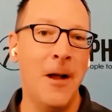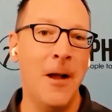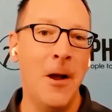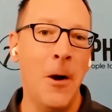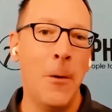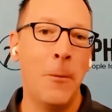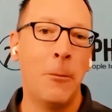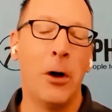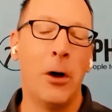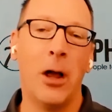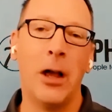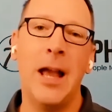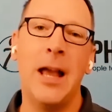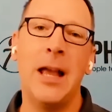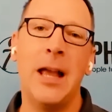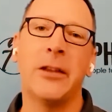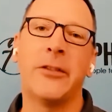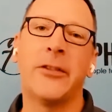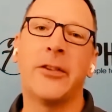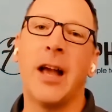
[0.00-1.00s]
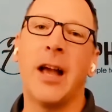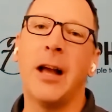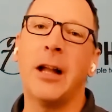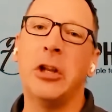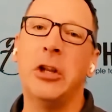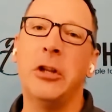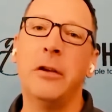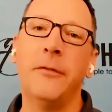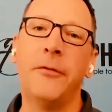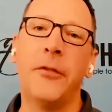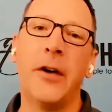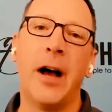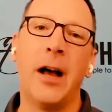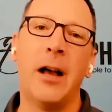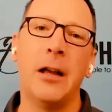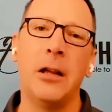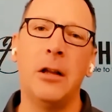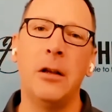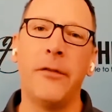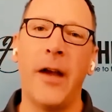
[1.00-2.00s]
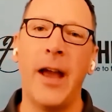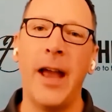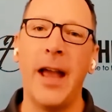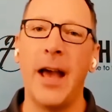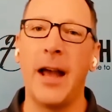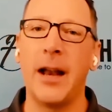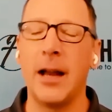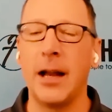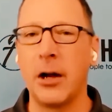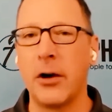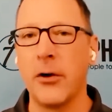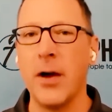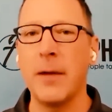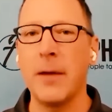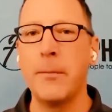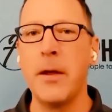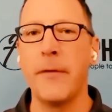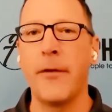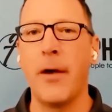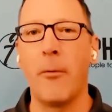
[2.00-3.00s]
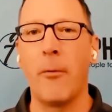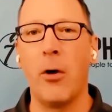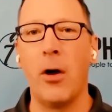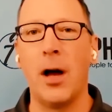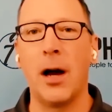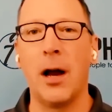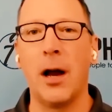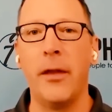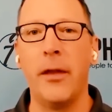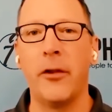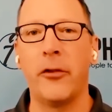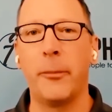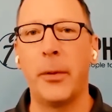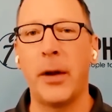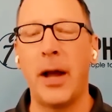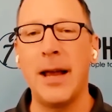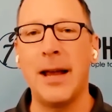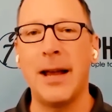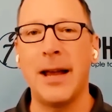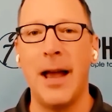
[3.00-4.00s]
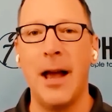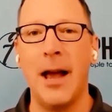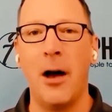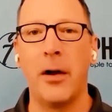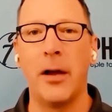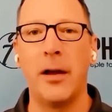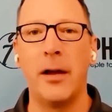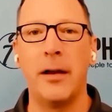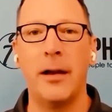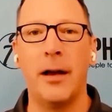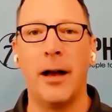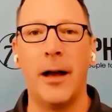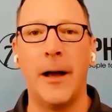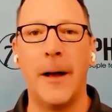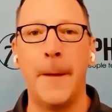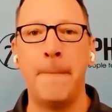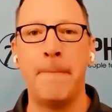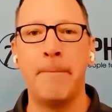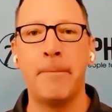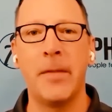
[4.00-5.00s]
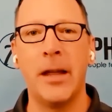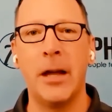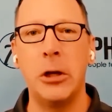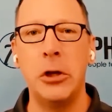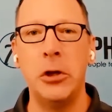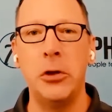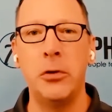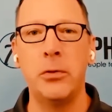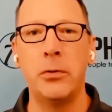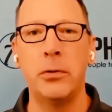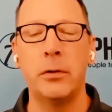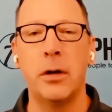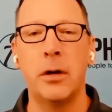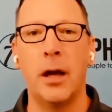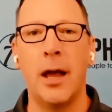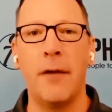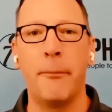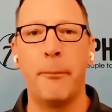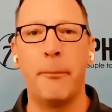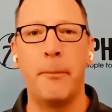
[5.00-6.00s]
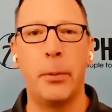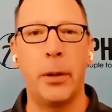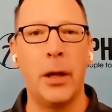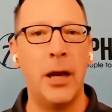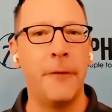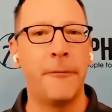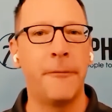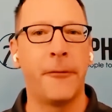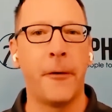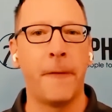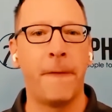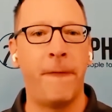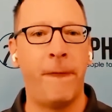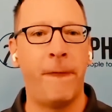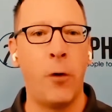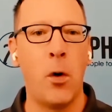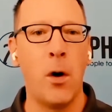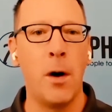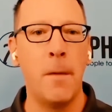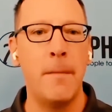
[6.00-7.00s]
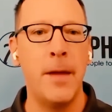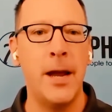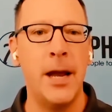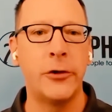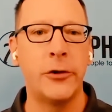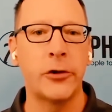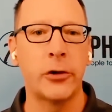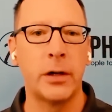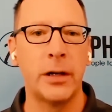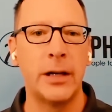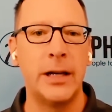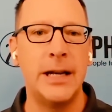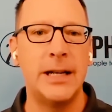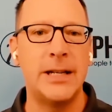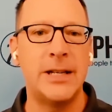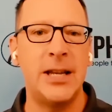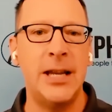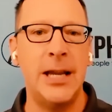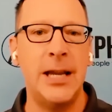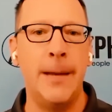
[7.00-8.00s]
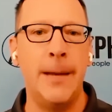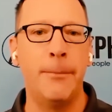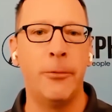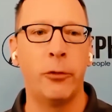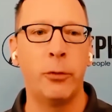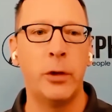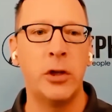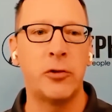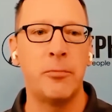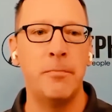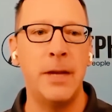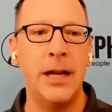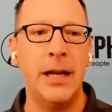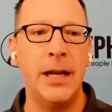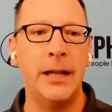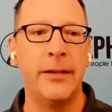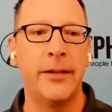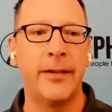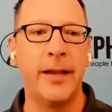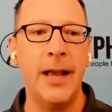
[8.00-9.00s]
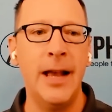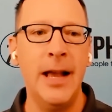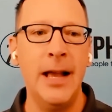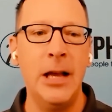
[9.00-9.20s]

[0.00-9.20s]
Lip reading: Well, hey Scott, you've had, and correct me if I'm wrong on this, but I counted that you have played for 4 major league teams, which means